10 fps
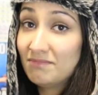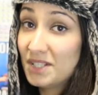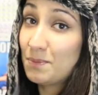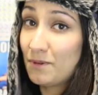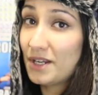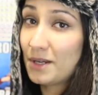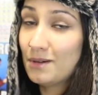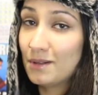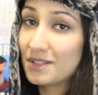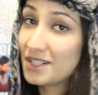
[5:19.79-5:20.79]
It's pretty
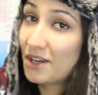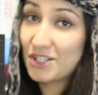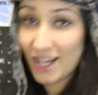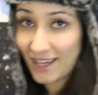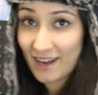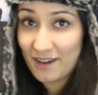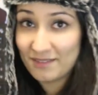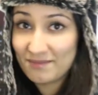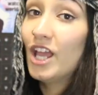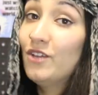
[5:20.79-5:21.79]
cool, so go check it
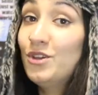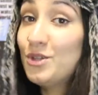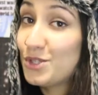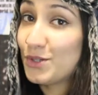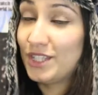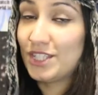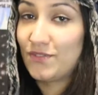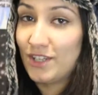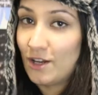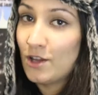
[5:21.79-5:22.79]
out. If you enjoyed
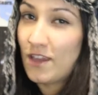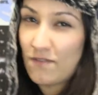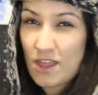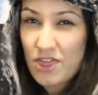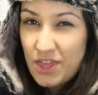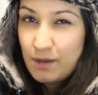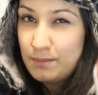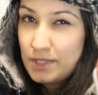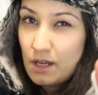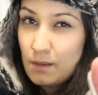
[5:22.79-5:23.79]
this video, give it a
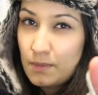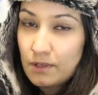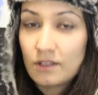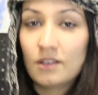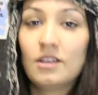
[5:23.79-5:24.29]
thumbs up.